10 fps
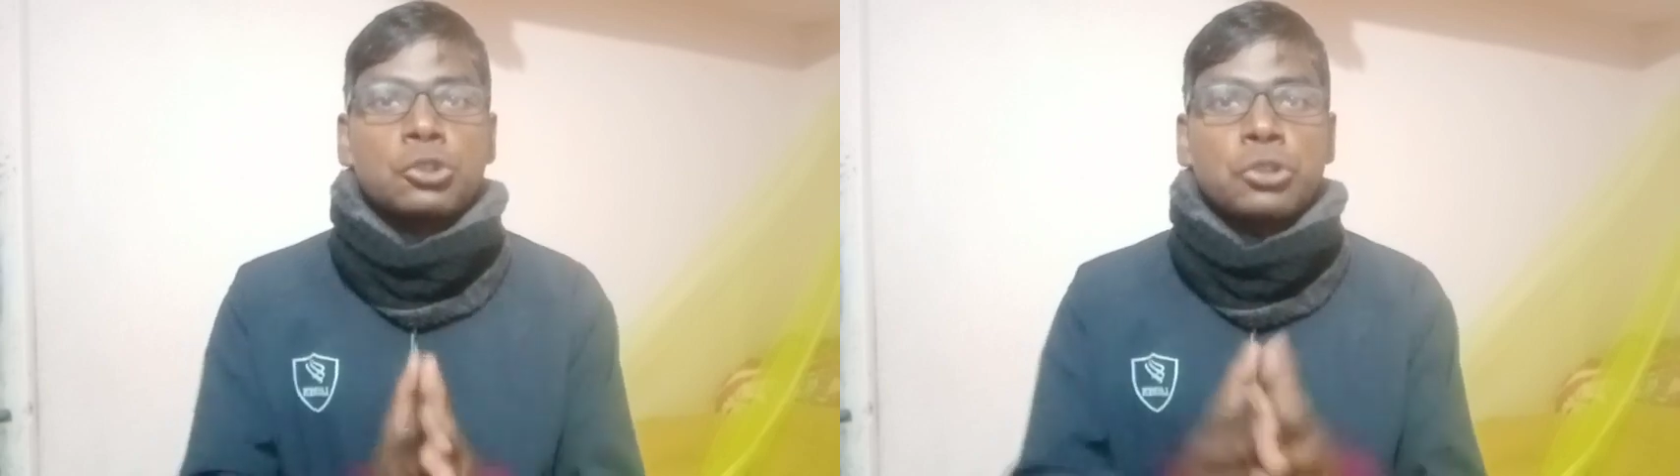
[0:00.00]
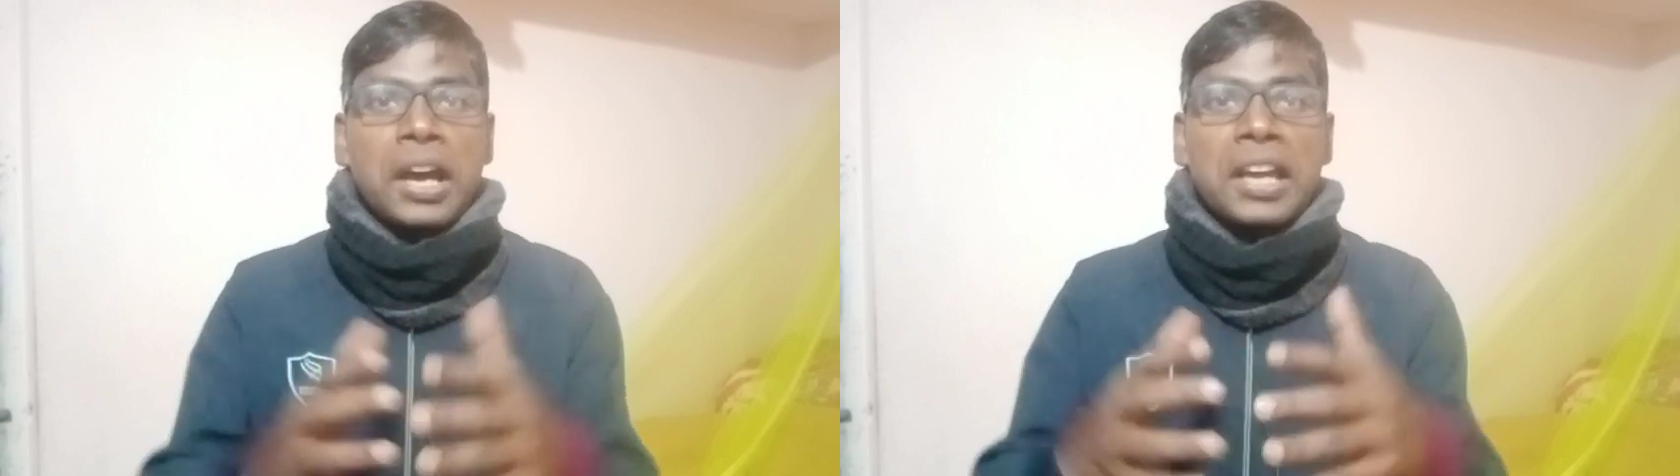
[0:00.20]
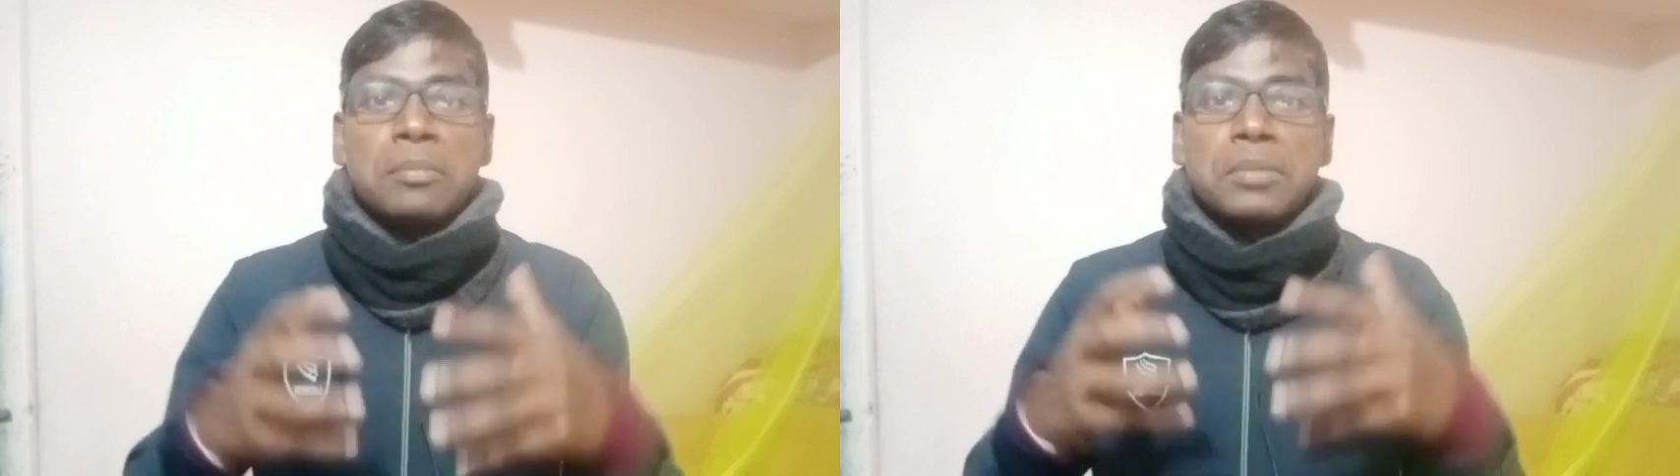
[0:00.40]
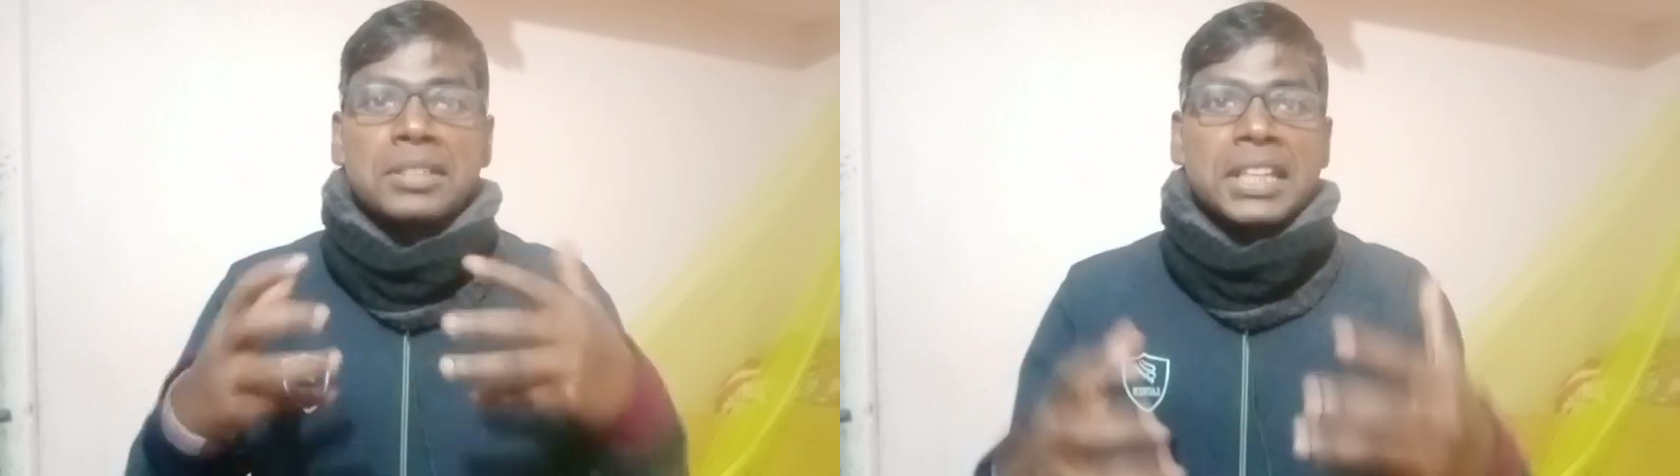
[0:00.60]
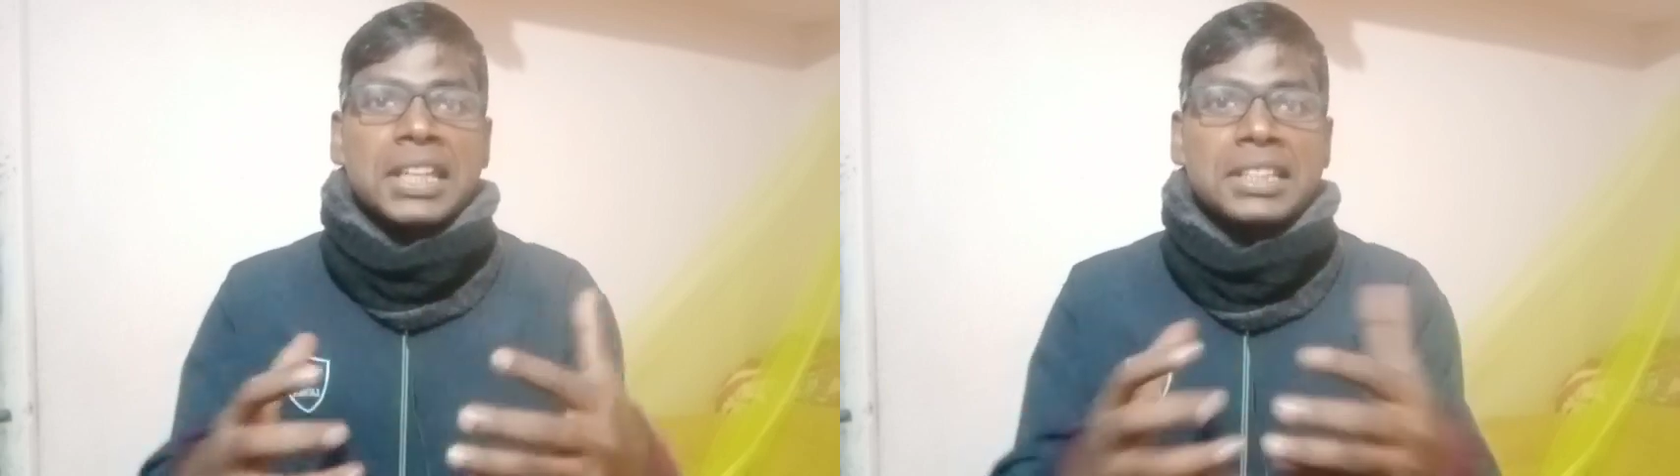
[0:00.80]
Try
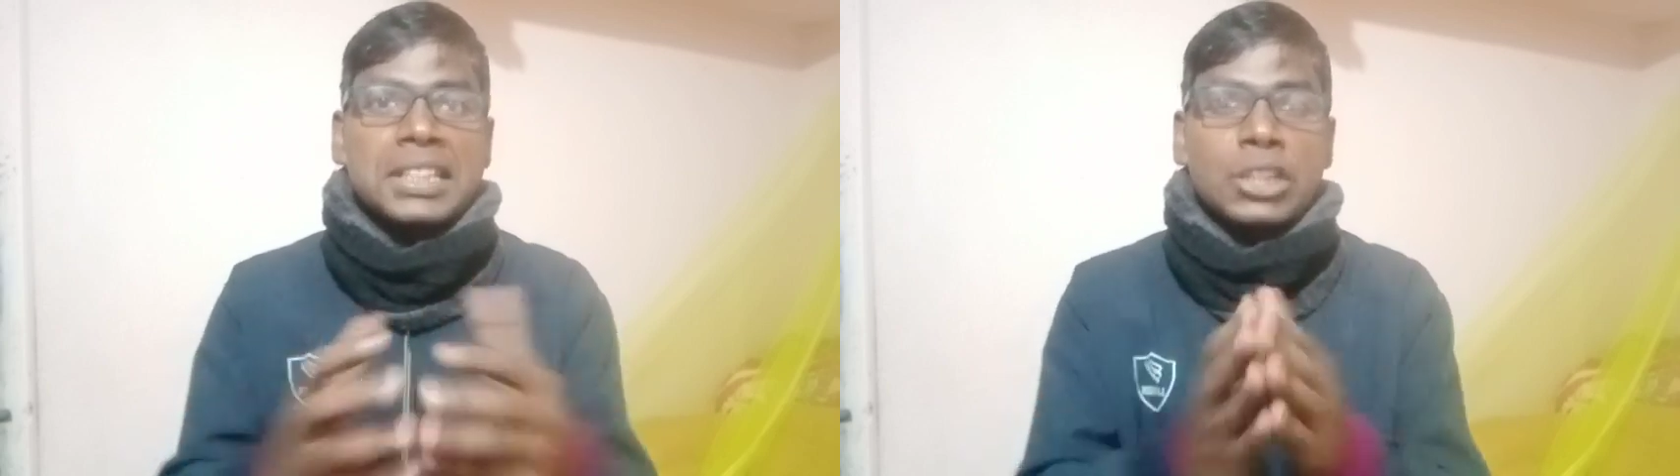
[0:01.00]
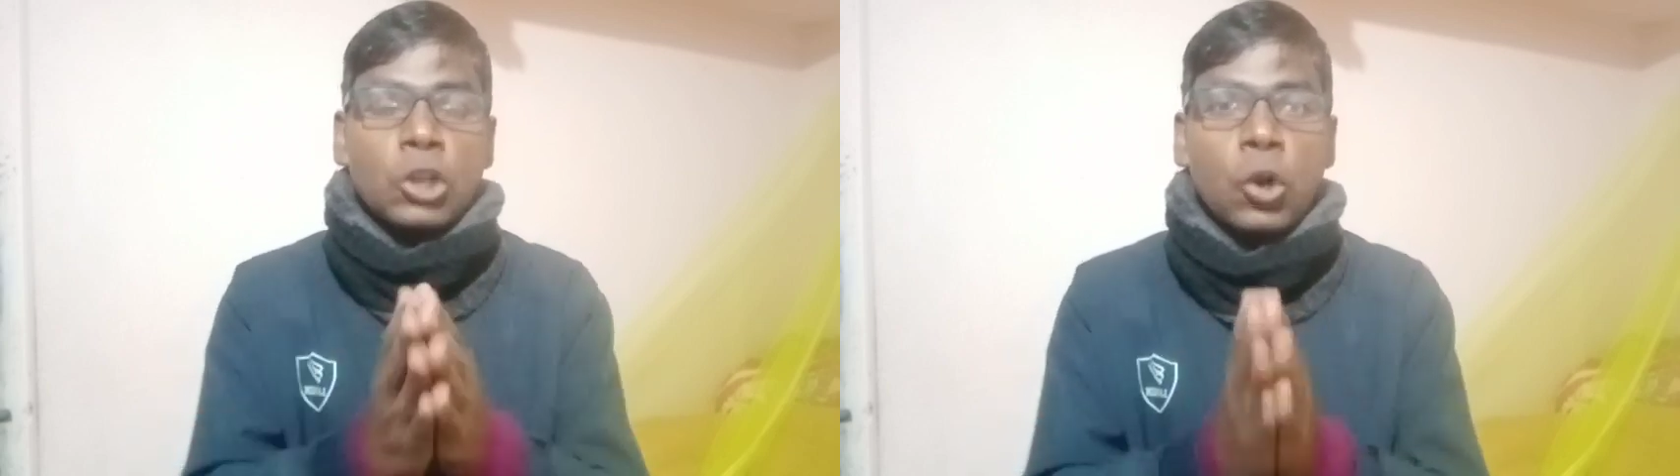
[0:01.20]
imitating